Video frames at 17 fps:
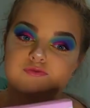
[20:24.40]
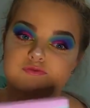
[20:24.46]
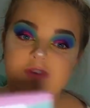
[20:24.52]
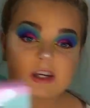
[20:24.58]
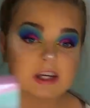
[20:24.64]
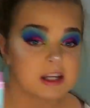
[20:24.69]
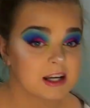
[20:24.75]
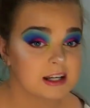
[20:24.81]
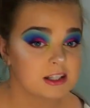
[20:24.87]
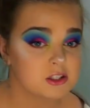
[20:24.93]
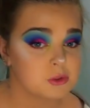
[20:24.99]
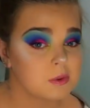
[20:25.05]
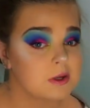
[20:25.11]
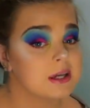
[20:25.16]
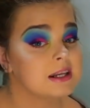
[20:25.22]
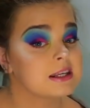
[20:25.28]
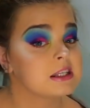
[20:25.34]
figured I'd
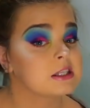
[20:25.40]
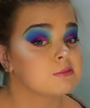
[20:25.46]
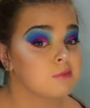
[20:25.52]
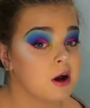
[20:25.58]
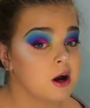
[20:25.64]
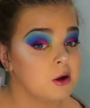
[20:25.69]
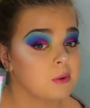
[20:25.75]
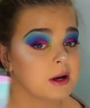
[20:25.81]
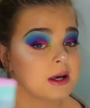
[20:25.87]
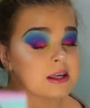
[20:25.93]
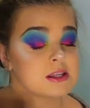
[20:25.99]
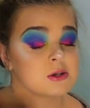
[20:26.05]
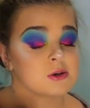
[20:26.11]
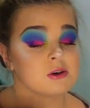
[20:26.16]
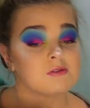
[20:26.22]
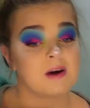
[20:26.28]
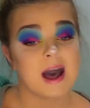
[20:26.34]
do it in a smart way.
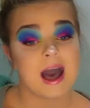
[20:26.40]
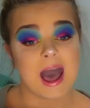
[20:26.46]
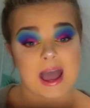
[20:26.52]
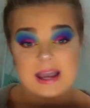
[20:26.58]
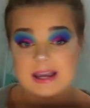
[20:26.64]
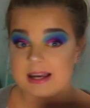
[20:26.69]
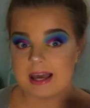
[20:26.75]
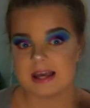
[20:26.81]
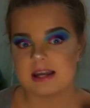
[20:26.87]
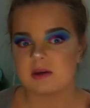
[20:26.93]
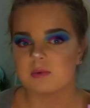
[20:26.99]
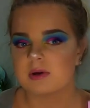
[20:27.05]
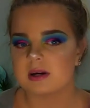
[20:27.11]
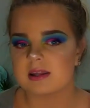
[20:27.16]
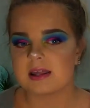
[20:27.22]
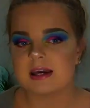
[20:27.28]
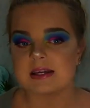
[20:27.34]
So if I hate any
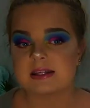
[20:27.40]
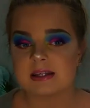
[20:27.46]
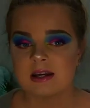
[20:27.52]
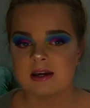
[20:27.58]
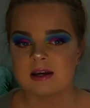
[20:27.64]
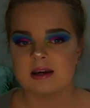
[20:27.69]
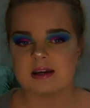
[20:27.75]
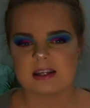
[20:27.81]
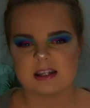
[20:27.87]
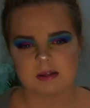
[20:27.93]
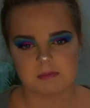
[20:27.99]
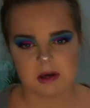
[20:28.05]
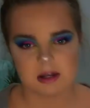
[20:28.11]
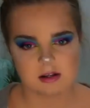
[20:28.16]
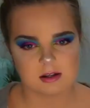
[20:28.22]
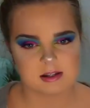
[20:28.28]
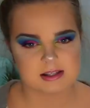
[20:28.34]
one of these, it doesn't
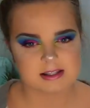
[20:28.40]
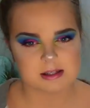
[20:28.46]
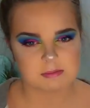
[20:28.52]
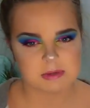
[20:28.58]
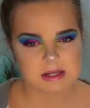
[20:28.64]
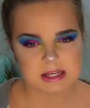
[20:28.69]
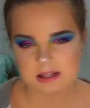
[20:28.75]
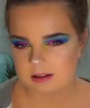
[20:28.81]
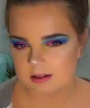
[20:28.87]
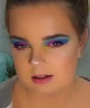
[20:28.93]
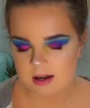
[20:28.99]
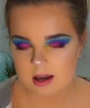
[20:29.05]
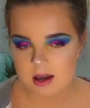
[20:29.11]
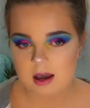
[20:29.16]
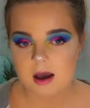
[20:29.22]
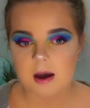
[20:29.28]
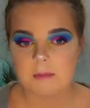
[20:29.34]
matter because it's a mini,
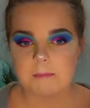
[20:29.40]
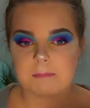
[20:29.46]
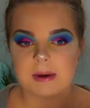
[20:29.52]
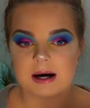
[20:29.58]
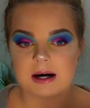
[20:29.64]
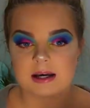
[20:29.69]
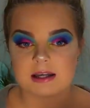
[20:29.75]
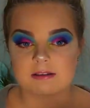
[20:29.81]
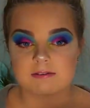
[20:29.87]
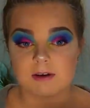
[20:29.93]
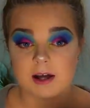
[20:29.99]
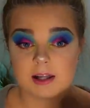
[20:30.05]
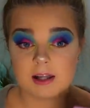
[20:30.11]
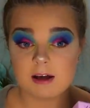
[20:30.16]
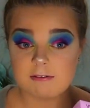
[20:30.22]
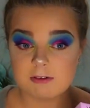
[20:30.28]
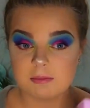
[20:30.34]
but if I
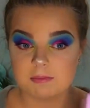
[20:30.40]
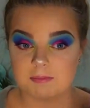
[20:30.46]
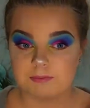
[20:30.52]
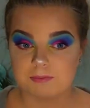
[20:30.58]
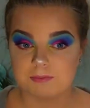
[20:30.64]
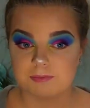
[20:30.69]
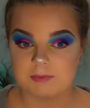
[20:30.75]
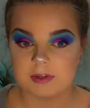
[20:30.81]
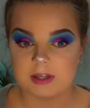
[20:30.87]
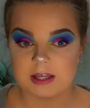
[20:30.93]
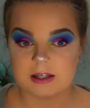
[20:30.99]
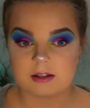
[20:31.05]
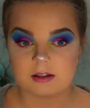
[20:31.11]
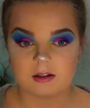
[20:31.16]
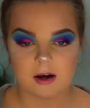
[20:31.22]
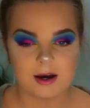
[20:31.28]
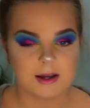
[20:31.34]
love them,
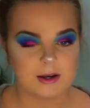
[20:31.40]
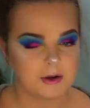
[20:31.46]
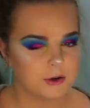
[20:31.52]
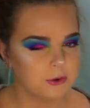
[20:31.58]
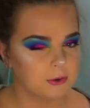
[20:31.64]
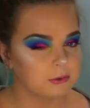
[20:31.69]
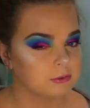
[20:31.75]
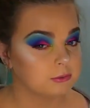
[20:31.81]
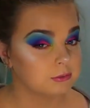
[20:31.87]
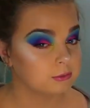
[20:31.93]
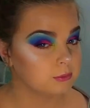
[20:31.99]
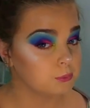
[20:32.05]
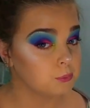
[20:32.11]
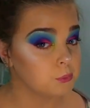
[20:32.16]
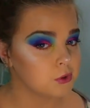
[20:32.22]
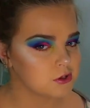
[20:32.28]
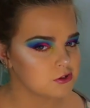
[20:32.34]
then I know
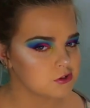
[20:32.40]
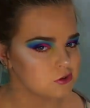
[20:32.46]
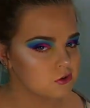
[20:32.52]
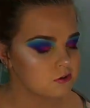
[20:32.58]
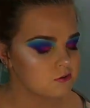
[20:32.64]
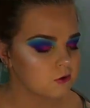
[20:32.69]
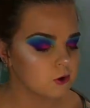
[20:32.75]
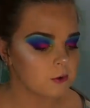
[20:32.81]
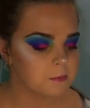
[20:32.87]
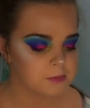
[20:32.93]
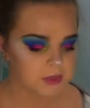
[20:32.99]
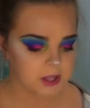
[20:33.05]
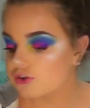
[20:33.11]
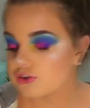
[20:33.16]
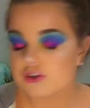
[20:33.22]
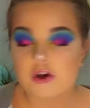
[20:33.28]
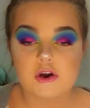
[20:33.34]
what to look for.
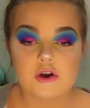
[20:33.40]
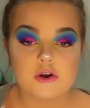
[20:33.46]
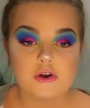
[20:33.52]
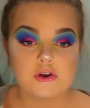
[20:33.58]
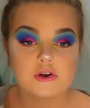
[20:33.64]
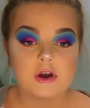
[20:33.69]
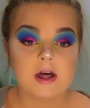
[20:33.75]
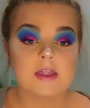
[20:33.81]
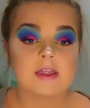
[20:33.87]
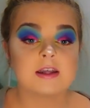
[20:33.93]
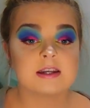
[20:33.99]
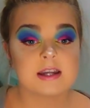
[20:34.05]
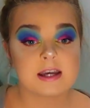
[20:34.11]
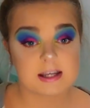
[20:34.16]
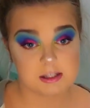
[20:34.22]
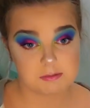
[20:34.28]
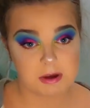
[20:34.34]
So the
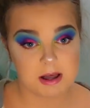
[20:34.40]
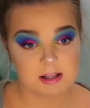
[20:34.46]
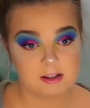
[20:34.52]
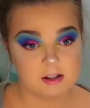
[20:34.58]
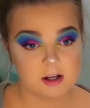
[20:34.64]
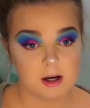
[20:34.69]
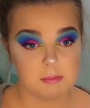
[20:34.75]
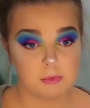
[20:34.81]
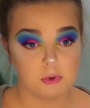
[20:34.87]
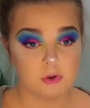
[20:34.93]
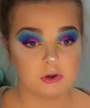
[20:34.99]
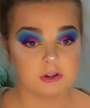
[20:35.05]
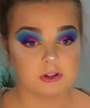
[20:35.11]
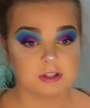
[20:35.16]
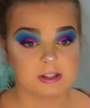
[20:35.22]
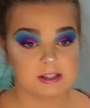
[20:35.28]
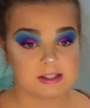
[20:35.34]
next palette I bought,
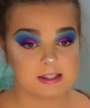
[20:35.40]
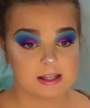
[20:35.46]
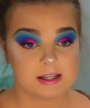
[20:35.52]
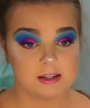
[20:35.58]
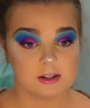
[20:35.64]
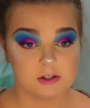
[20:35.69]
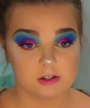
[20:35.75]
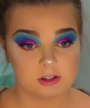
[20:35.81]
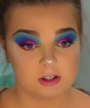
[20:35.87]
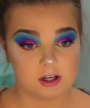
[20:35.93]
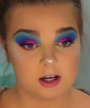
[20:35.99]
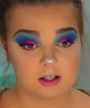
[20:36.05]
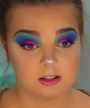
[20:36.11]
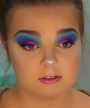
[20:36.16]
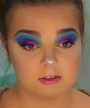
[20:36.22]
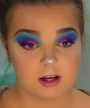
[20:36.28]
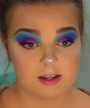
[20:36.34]
you can see the
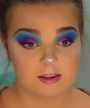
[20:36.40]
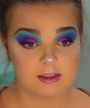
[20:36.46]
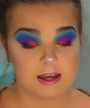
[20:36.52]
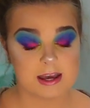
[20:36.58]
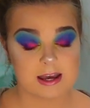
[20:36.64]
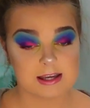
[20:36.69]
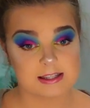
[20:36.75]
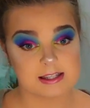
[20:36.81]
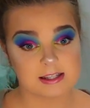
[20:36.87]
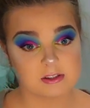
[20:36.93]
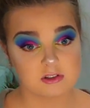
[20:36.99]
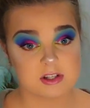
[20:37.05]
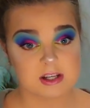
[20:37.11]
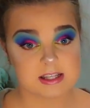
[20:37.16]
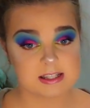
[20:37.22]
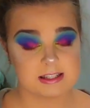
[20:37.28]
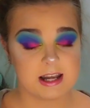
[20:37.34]
unicorn right there, it's
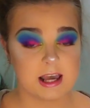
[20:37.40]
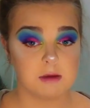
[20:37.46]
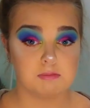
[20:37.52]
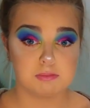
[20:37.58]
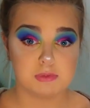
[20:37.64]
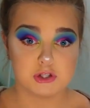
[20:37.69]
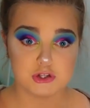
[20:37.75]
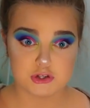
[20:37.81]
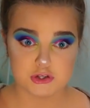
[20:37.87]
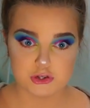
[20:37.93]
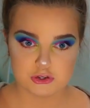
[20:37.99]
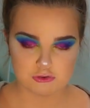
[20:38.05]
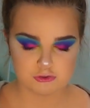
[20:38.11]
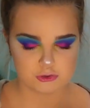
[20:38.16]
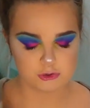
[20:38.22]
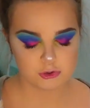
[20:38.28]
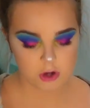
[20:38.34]
iridescent and
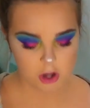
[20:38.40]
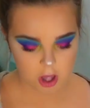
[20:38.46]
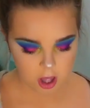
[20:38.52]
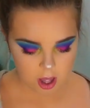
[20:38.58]
beautiful.